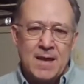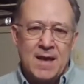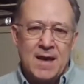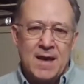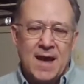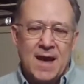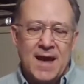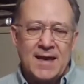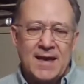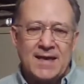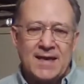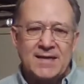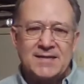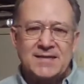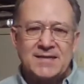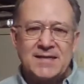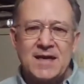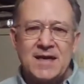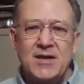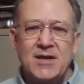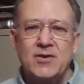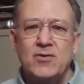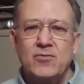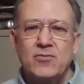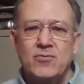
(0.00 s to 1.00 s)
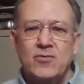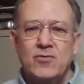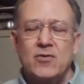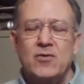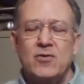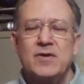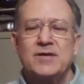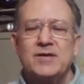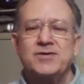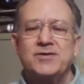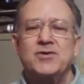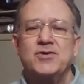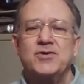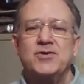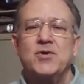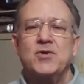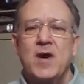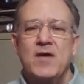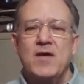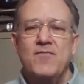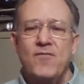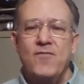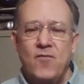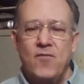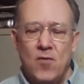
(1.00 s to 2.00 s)
I can tell you there is a
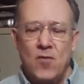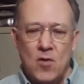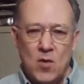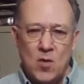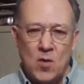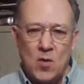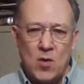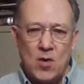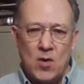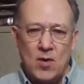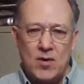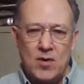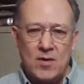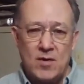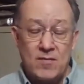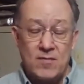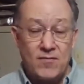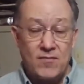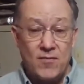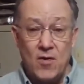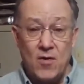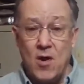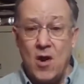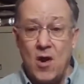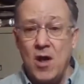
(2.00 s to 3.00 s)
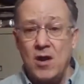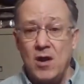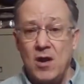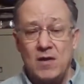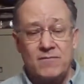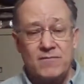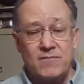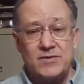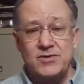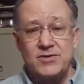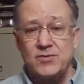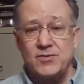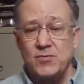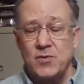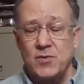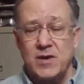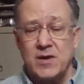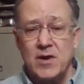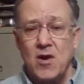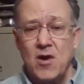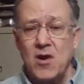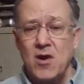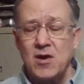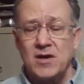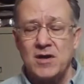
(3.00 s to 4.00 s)
way forward for all of us,
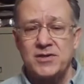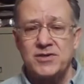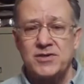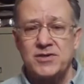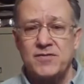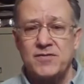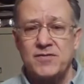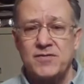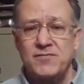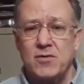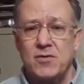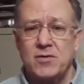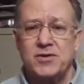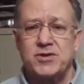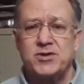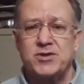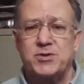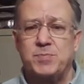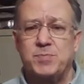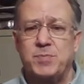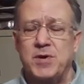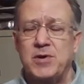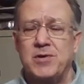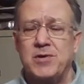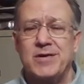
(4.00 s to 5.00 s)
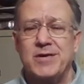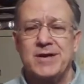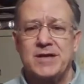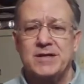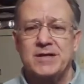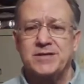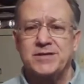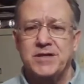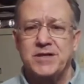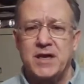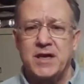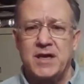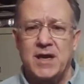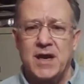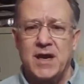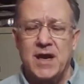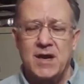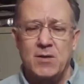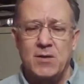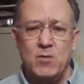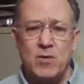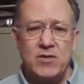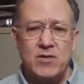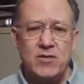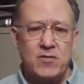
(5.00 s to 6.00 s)
regardless of your experience
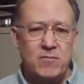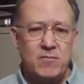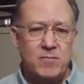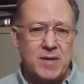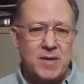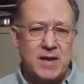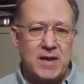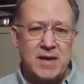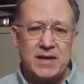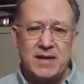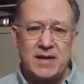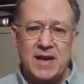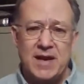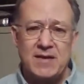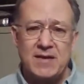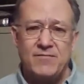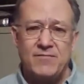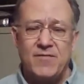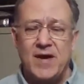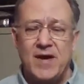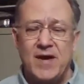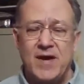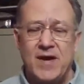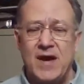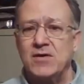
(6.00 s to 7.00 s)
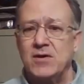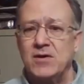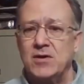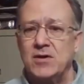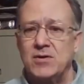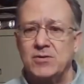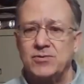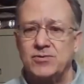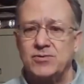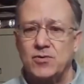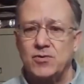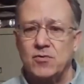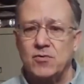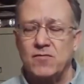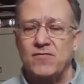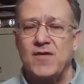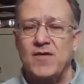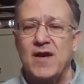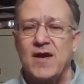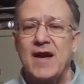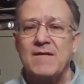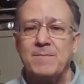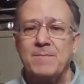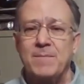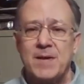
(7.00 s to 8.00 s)
online, whether you've been online 5 years or
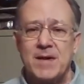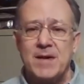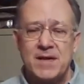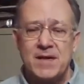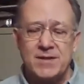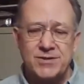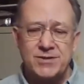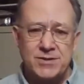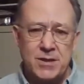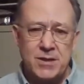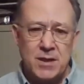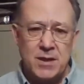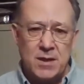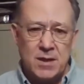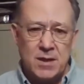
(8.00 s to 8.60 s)
5 minutes.